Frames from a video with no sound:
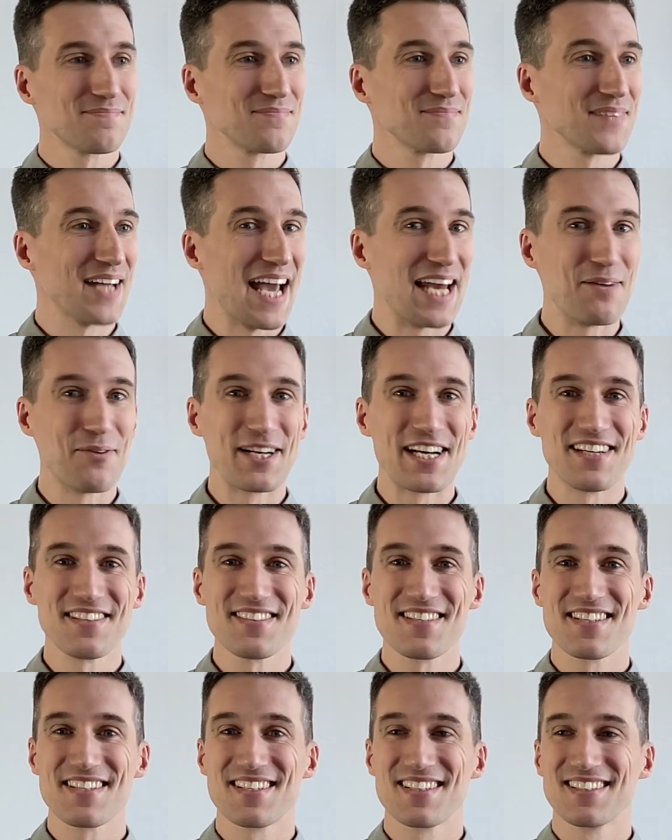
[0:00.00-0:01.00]
Anyone
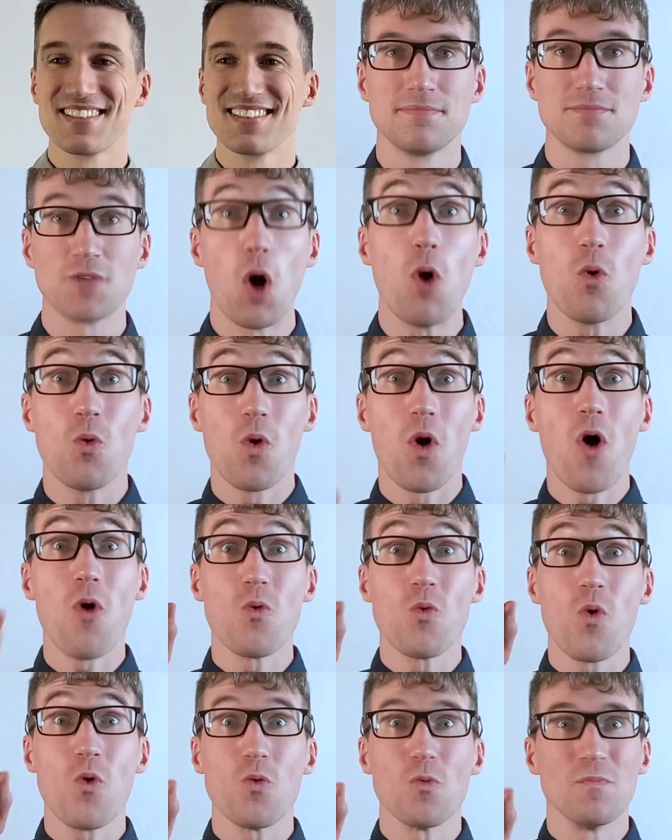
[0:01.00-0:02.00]
else?
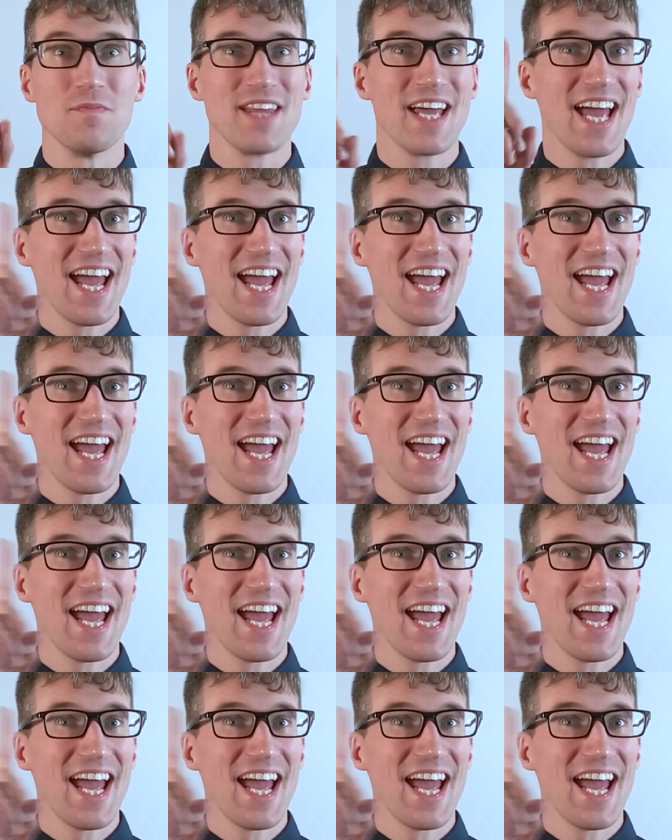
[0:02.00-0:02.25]
Oh,